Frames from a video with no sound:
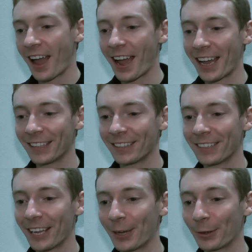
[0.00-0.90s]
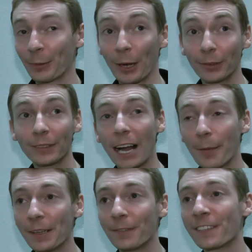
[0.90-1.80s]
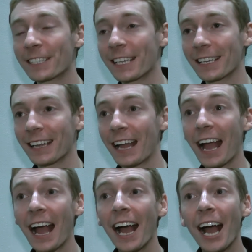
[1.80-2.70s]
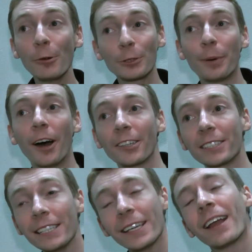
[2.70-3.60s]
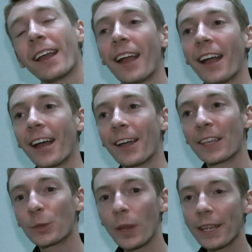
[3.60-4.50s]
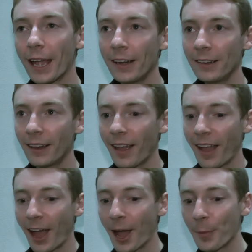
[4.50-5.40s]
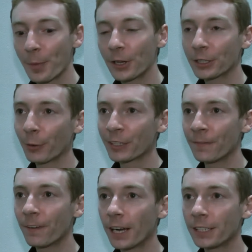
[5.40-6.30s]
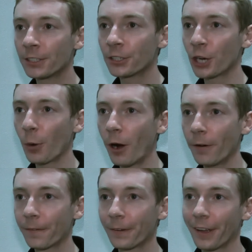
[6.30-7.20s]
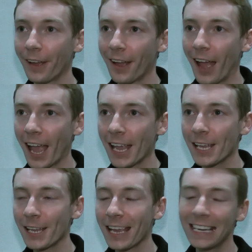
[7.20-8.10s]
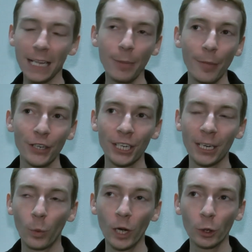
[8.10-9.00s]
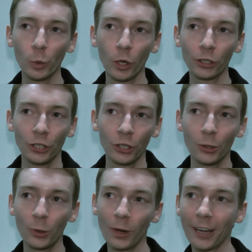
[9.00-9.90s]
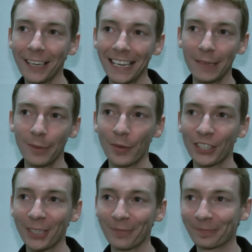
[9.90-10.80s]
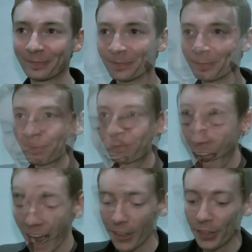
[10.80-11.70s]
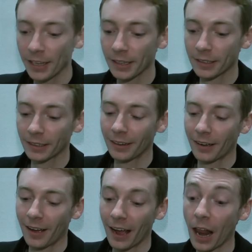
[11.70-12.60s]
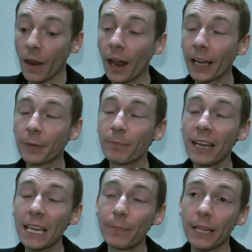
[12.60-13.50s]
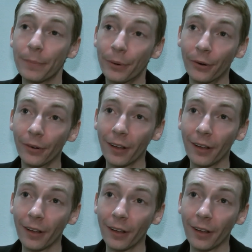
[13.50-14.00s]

and I've been visiting AltParty this weekend because I was invited to show off a Enigma machine, a World War II Enigma machine. I think, like many people,